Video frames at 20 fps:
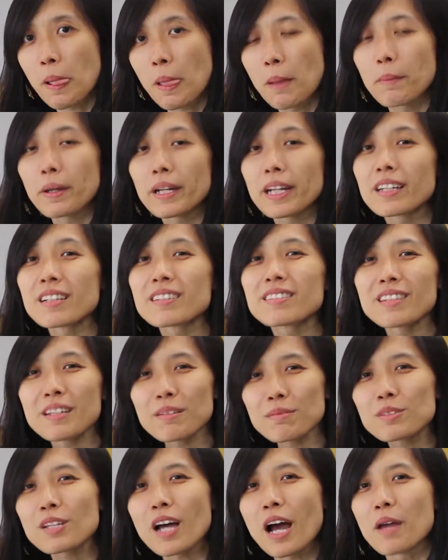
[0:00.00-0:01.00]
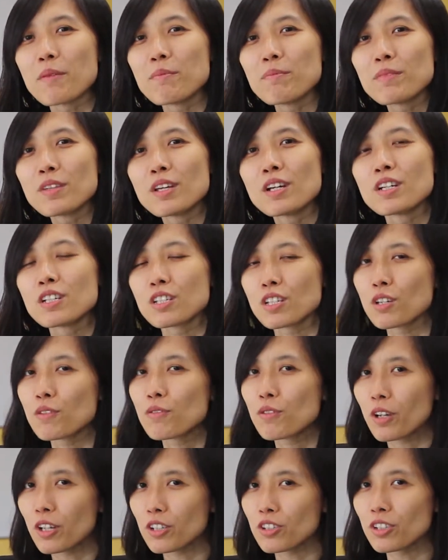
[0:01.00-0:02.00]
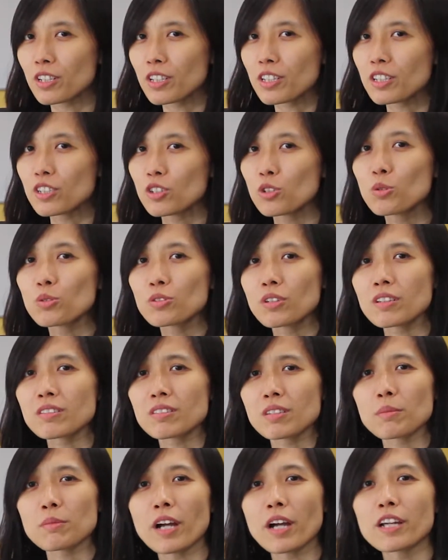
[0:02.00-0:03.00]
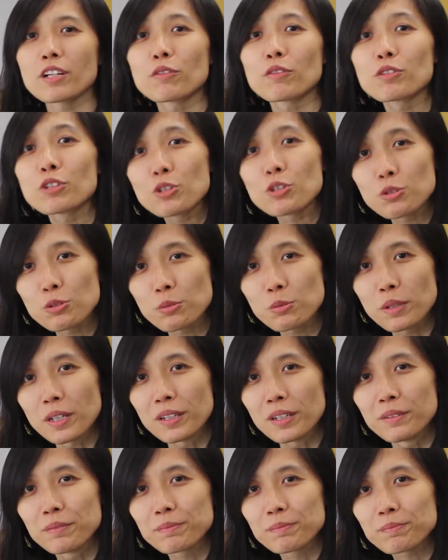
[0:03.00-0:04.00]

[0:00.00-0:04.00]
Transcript: But at the same time, if you're actually using some kind of humor,